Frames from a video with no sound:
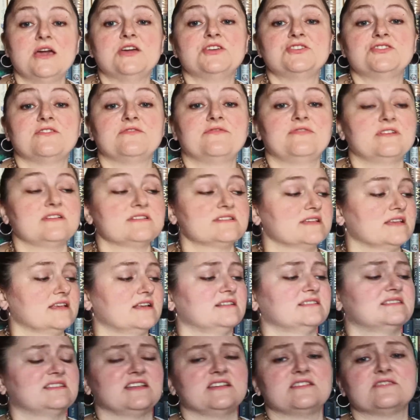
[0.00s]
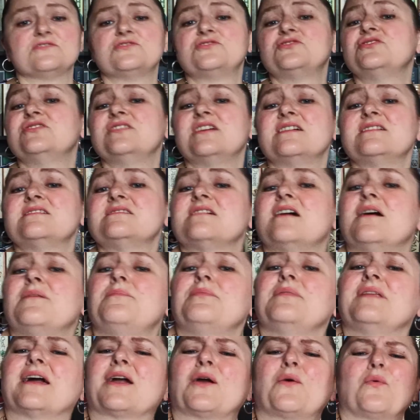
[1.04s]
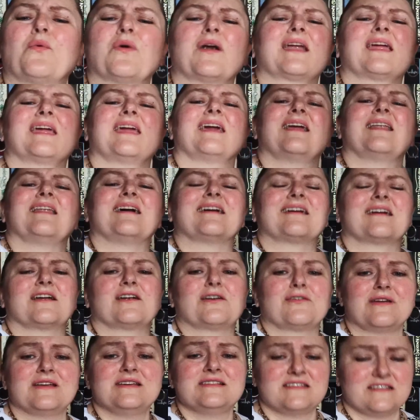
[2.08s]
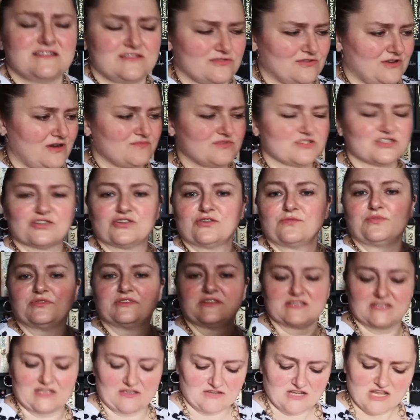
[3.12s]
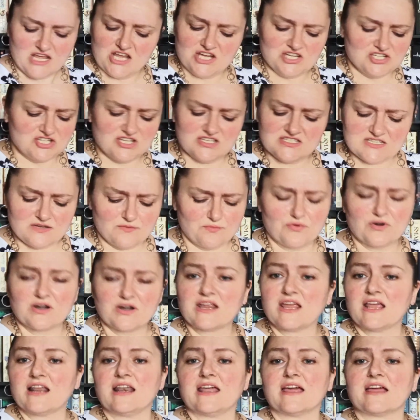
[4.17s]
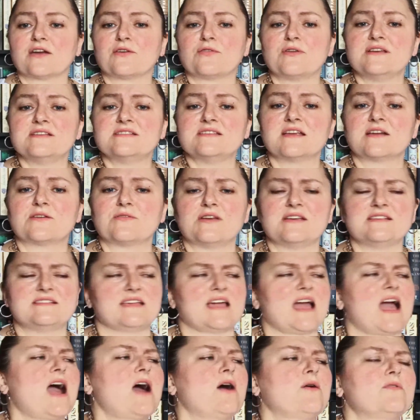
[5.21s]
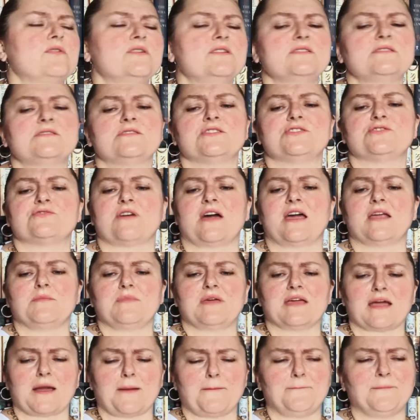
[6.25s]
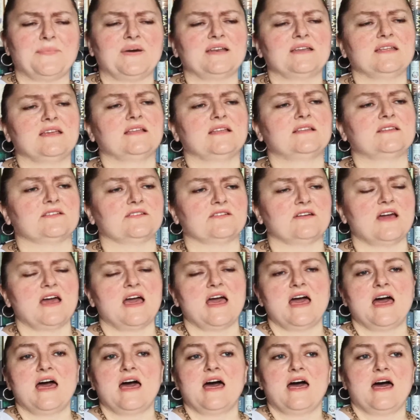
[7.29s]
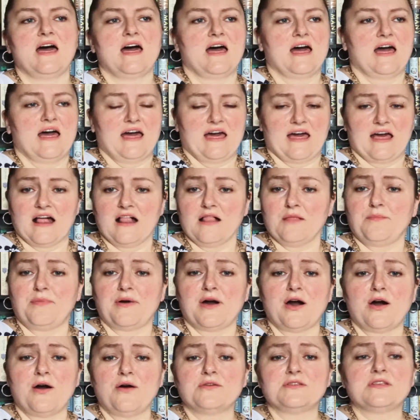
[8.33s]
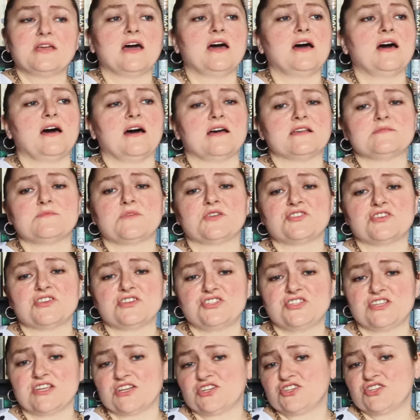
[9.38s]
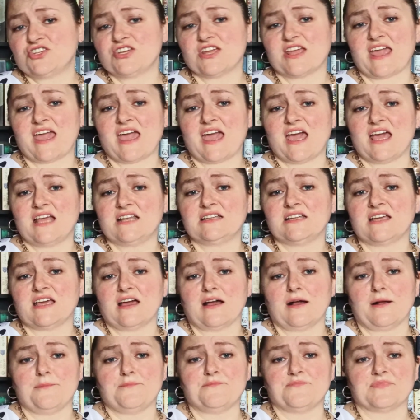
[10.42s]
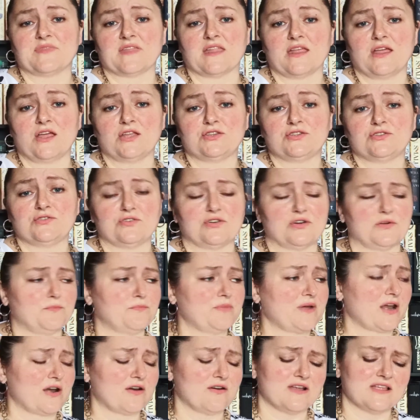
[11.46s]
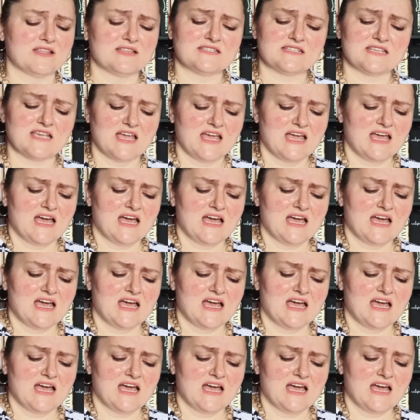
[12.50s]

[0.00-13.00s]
She feels guilty, so she ends up like working like crazy. Sorry, I'm just gonna put this down. She ends up working like crazy hours to try and make up money to help out as much as she can, to her parents.